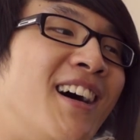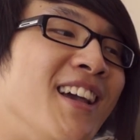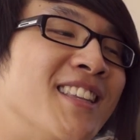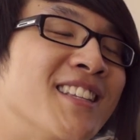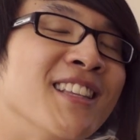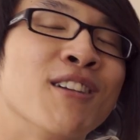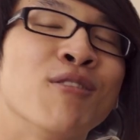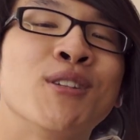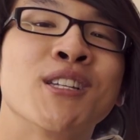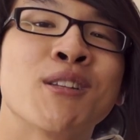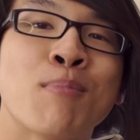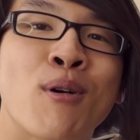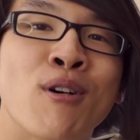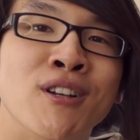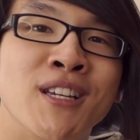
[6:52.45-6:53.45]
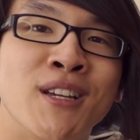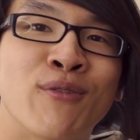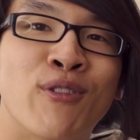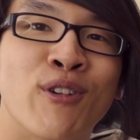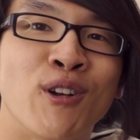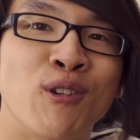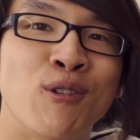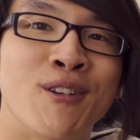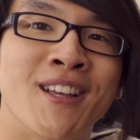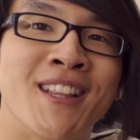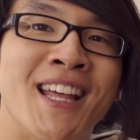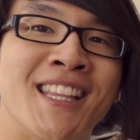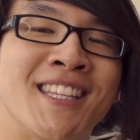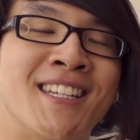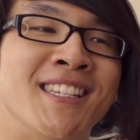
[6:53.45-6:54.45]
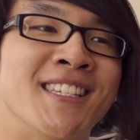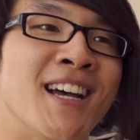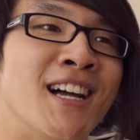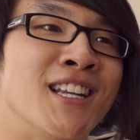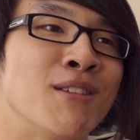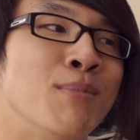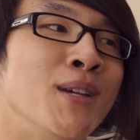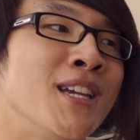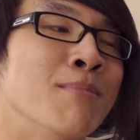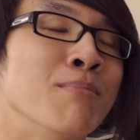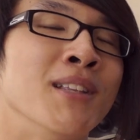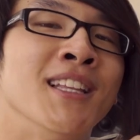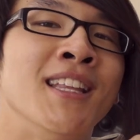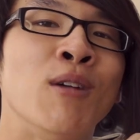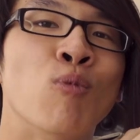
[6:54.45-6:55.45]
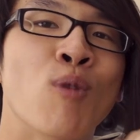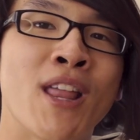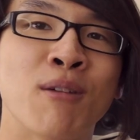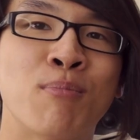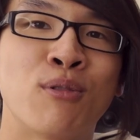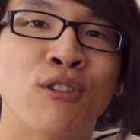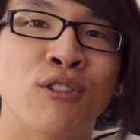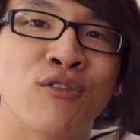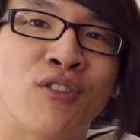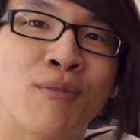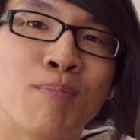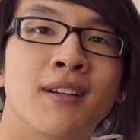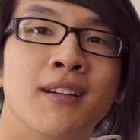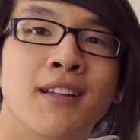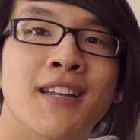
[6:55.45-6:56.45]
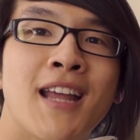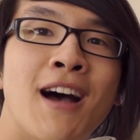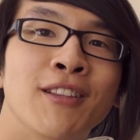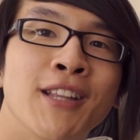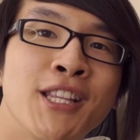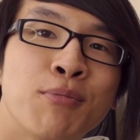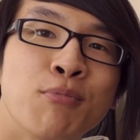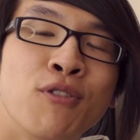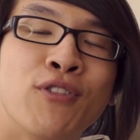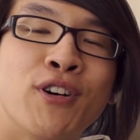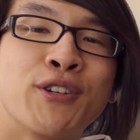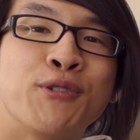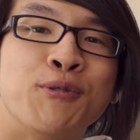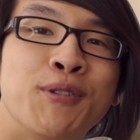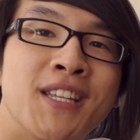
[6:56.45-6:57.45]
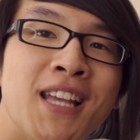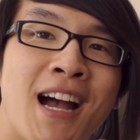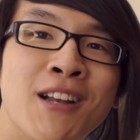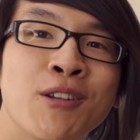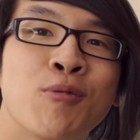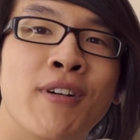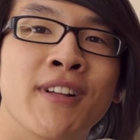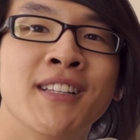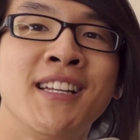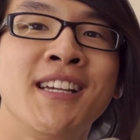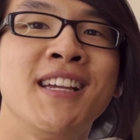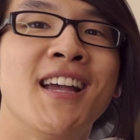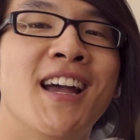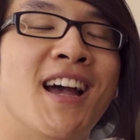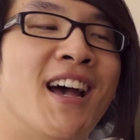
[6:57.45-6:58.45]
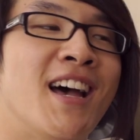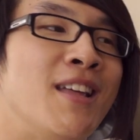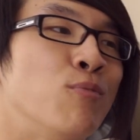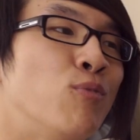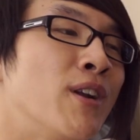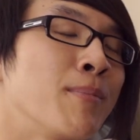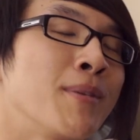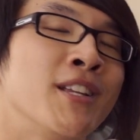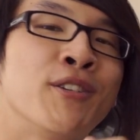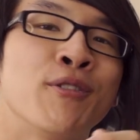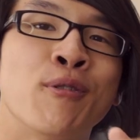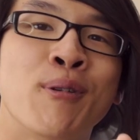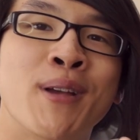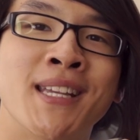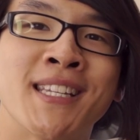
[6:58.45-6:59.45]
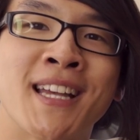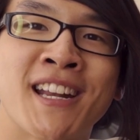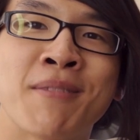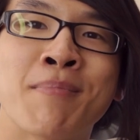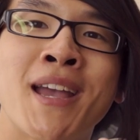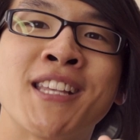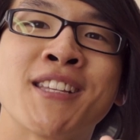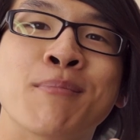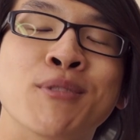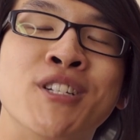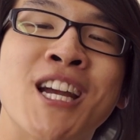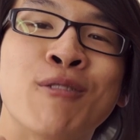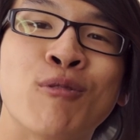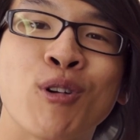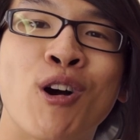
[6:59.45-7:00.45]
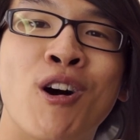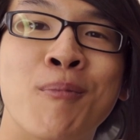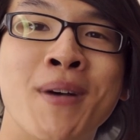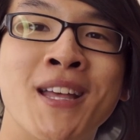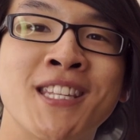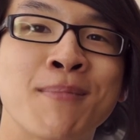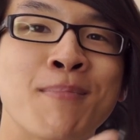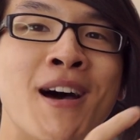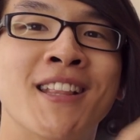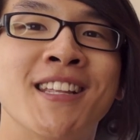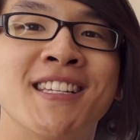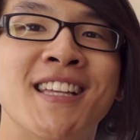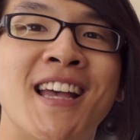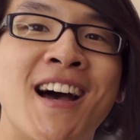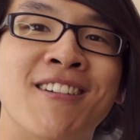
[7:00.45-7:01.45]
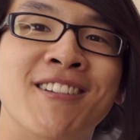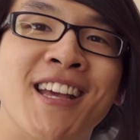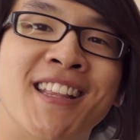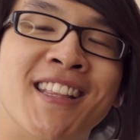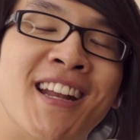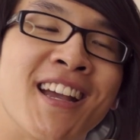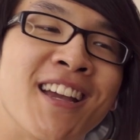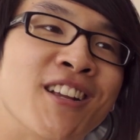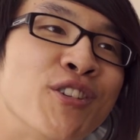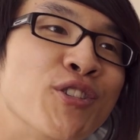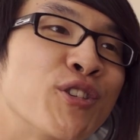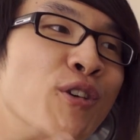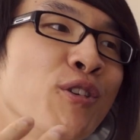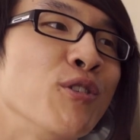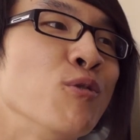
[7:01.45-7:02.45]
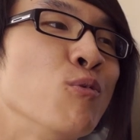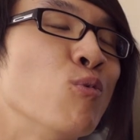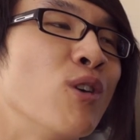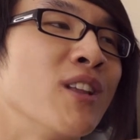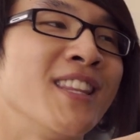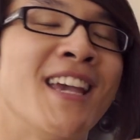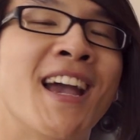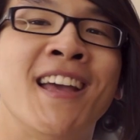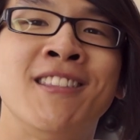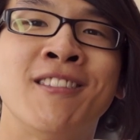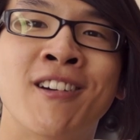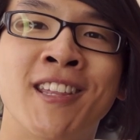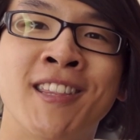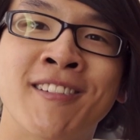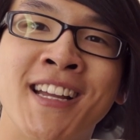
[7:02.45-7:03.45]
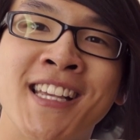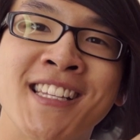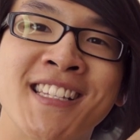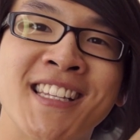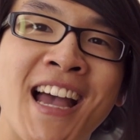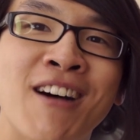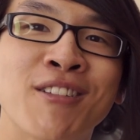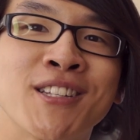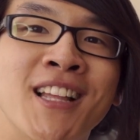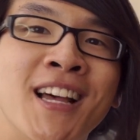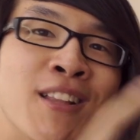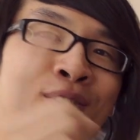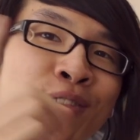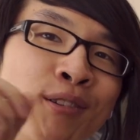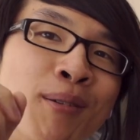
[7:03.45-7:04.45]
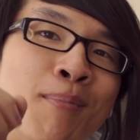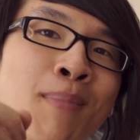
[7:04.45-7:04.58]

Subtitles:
It's a little disappointing for a unit that's designed to be completely weatherproof. Now let's move on to sound quality, and what I'm going to do is I'm going to make some general comments about the sound and then I'm going to show you what the A33 sounds like through the